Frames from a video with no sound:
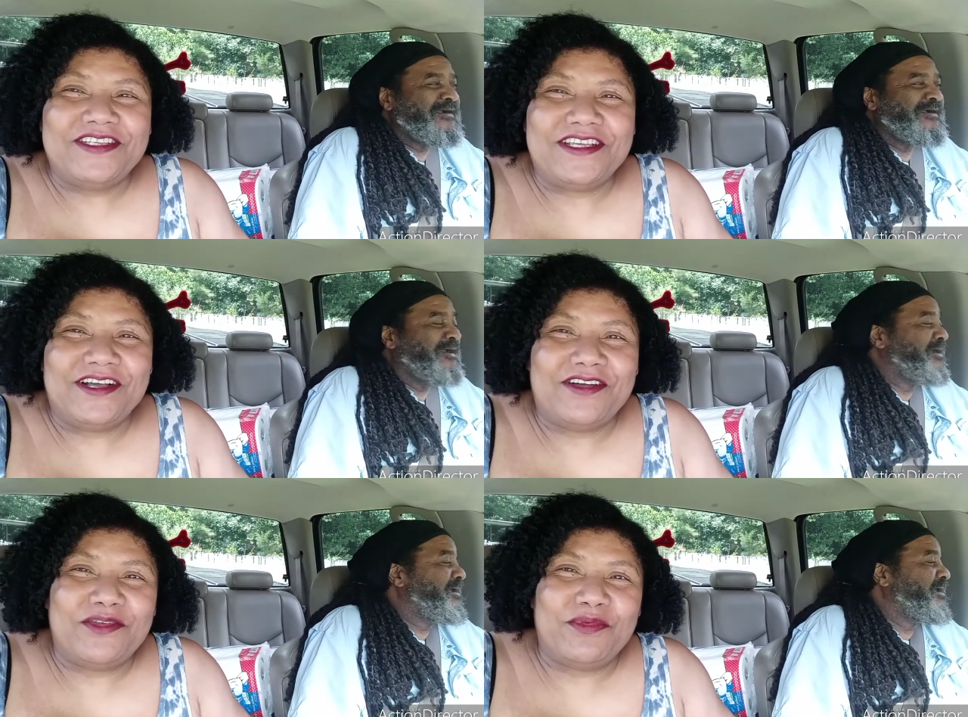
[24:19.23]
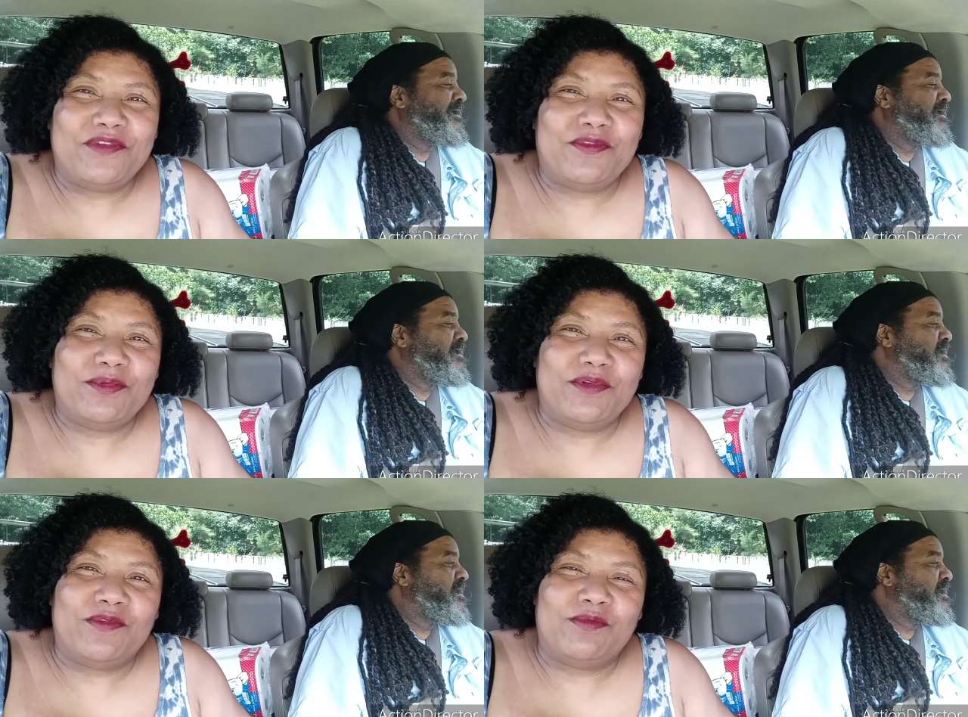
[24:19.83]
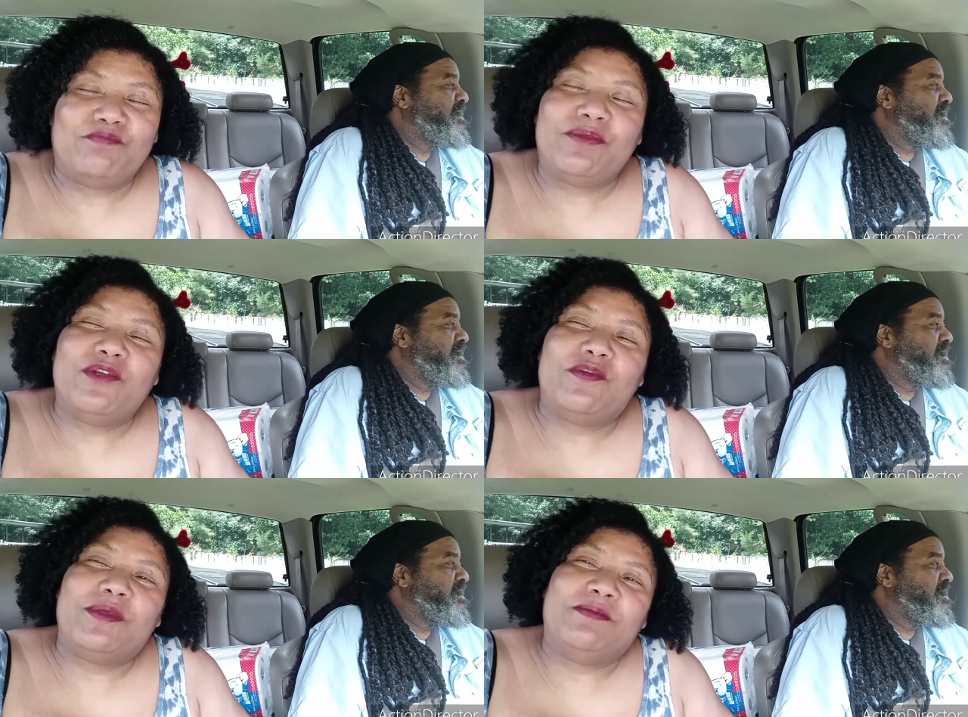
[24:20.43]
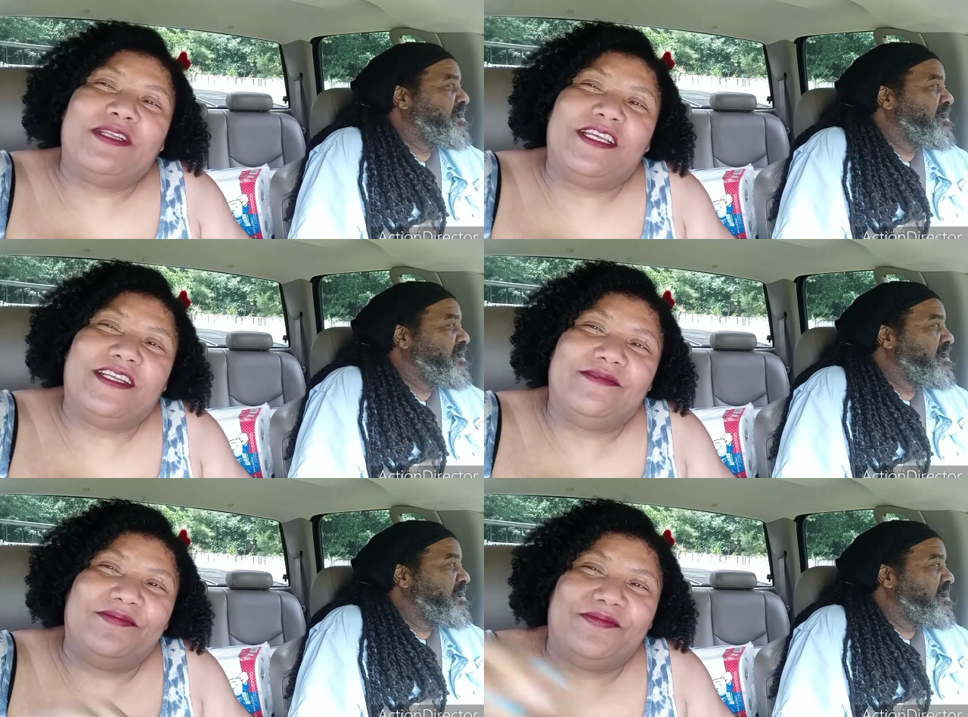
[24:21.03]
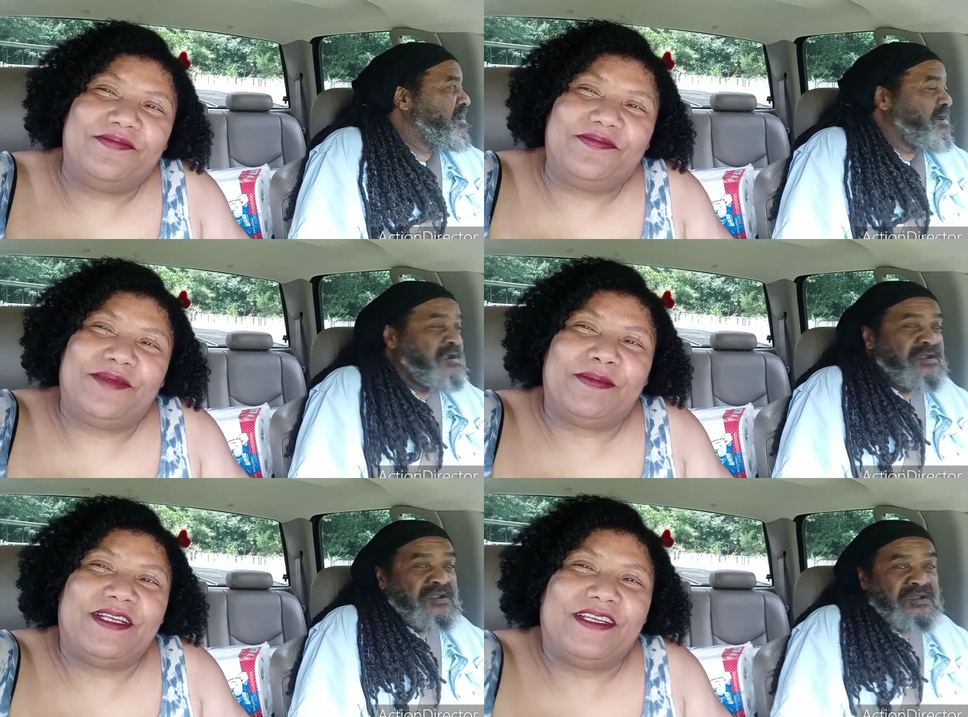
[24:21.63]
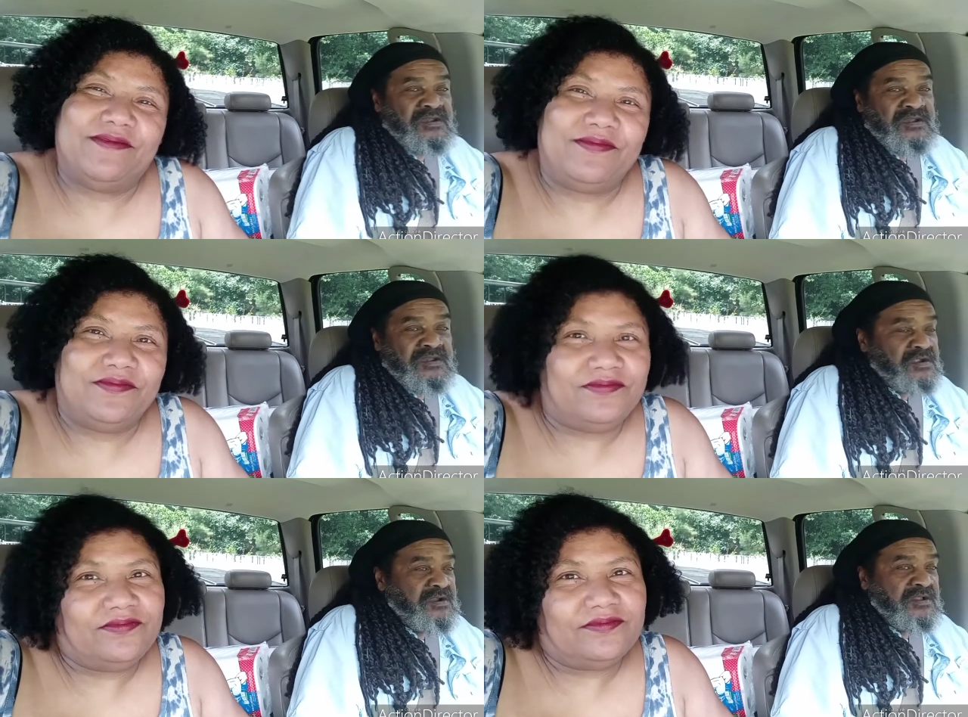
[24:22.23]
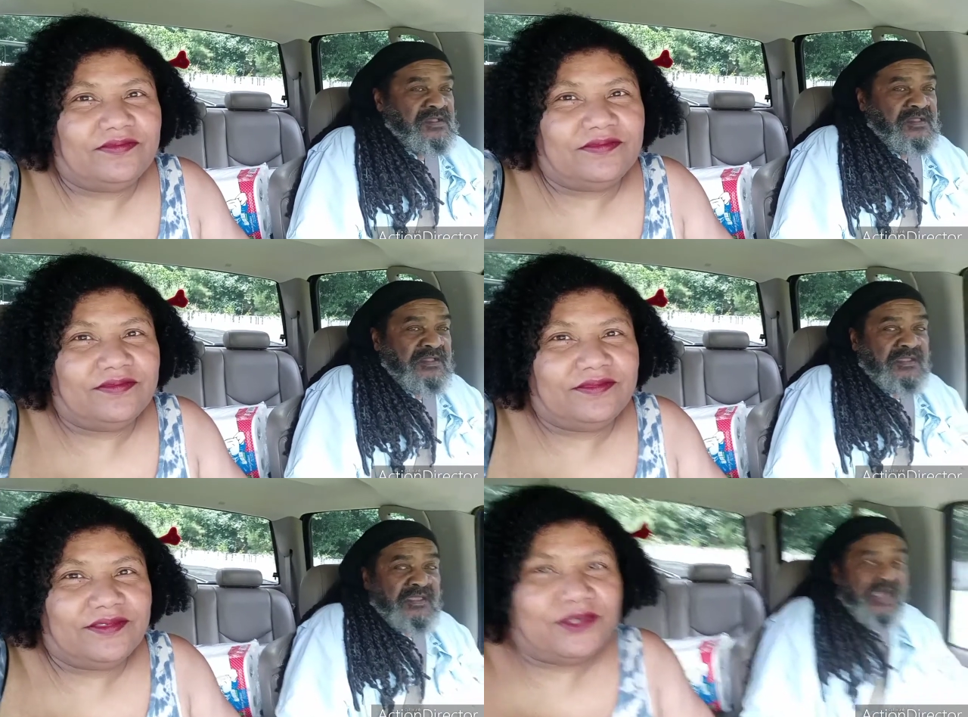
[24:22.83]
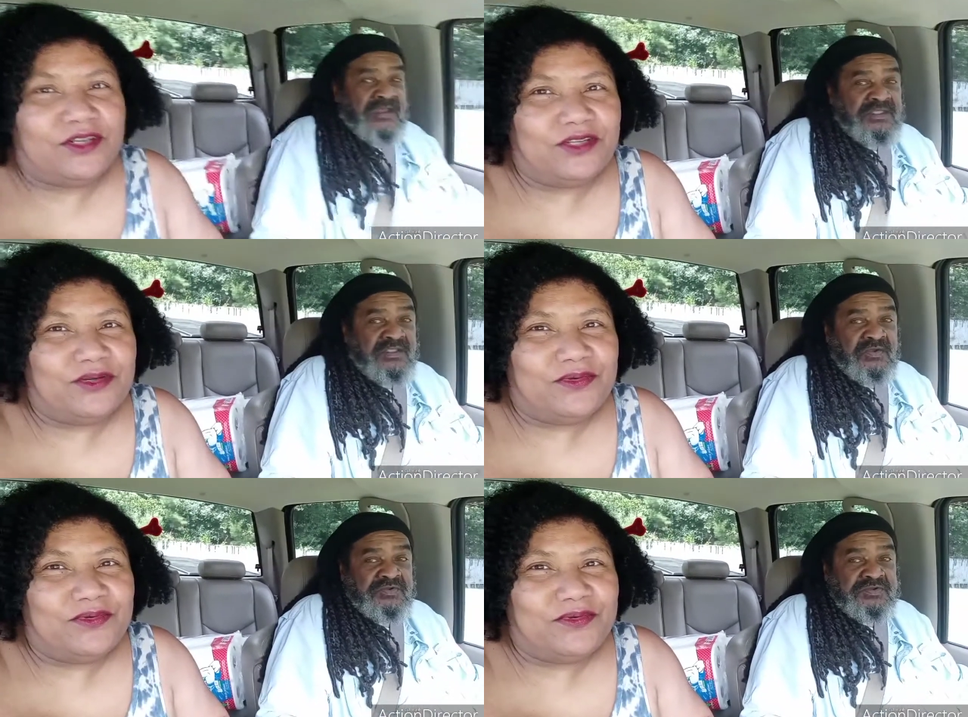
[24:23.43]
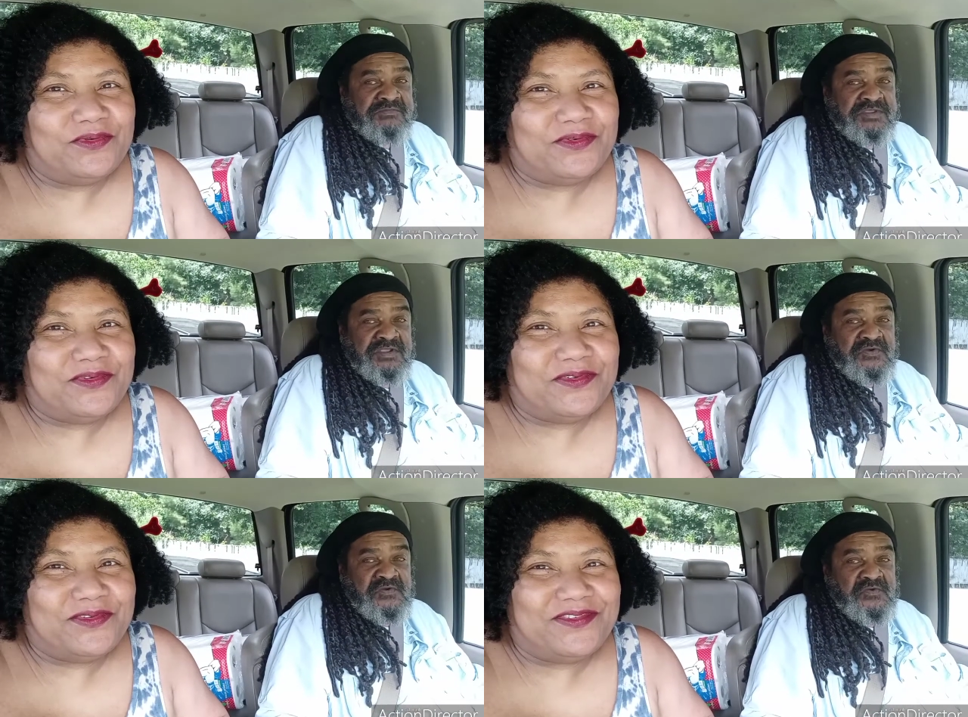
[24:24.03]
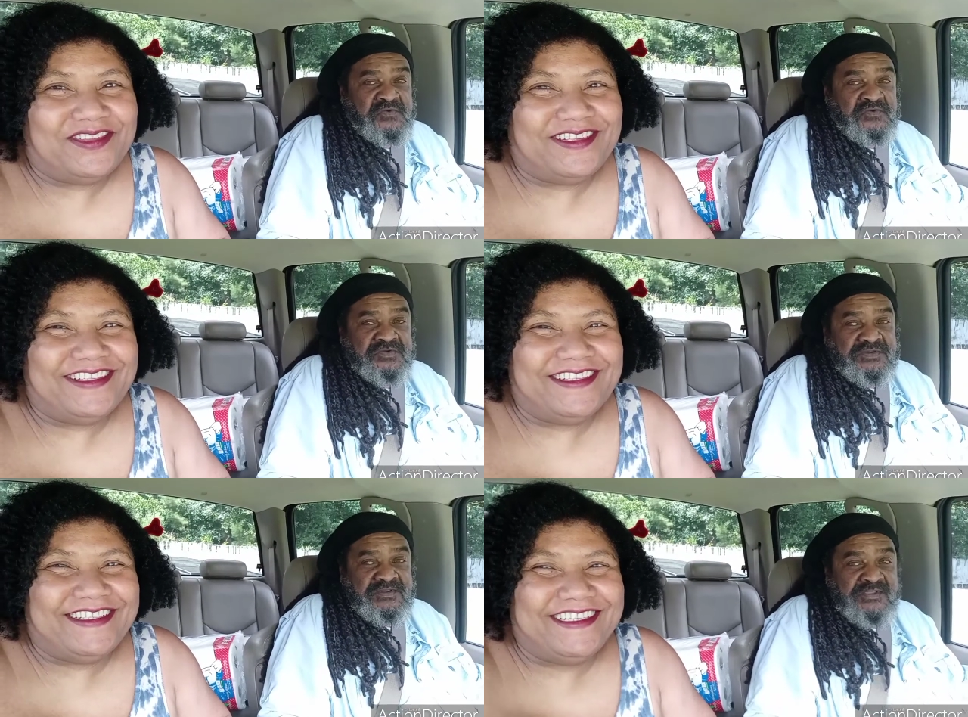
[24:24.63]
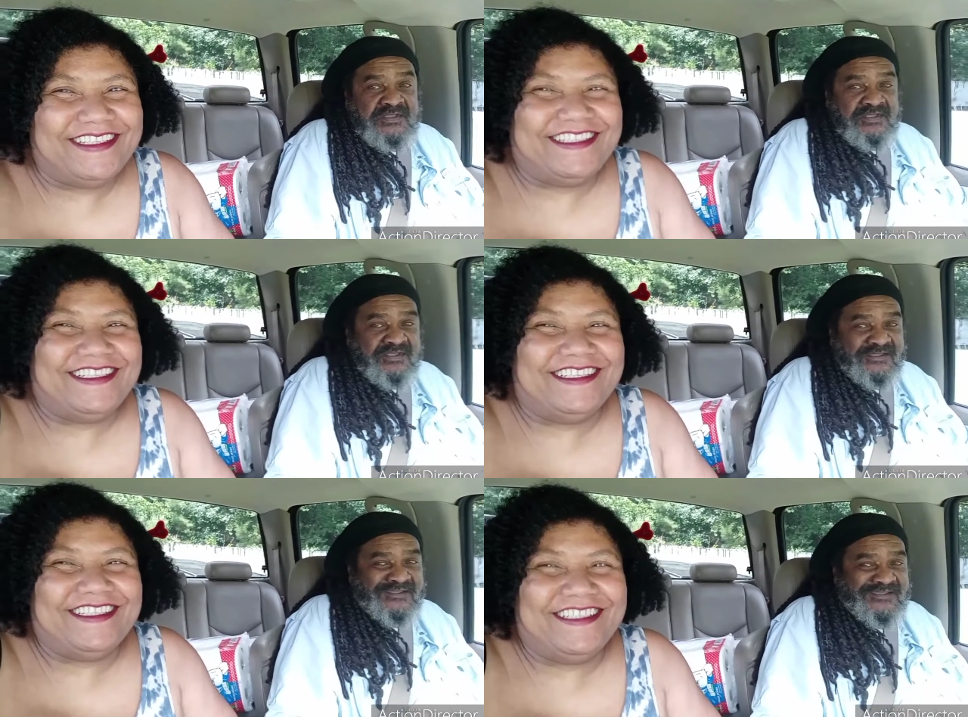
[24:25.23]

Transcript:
Speaker 1: we see all you beautiful, beautiful, beautiful people later. Bye bye now.
Speaker 2: Adios, amigos. the